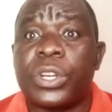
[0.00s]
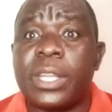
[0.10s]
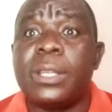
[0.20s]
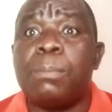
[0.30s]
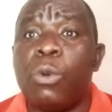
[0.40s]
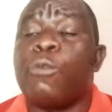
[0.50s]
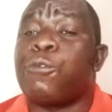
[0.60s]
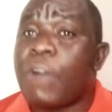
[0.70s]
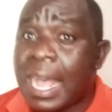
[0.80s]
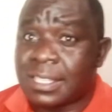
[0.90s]
really move
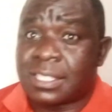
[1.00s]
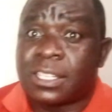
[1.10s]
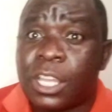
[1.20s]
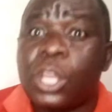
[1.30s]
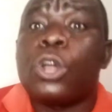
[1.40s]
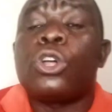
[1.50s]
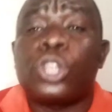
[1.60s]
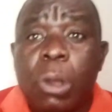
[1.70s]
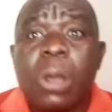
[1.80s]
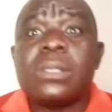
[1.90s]
fast.
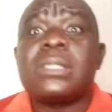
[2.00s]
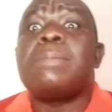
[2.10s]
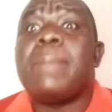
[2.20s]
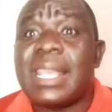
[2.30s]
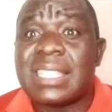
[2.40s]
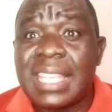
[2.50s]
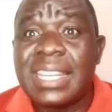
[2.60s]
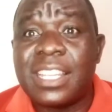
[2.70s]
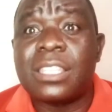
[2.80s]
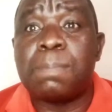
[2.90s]
Those
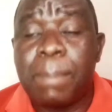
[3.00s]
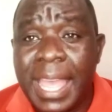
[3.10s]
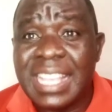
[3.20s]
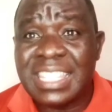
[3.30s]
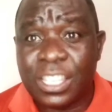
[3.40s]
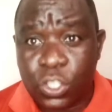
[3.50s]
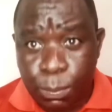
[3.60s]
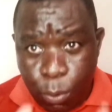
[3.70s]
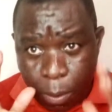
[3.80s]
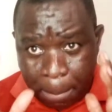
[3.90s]
Mercedes-Benz
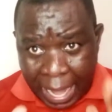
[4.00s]
small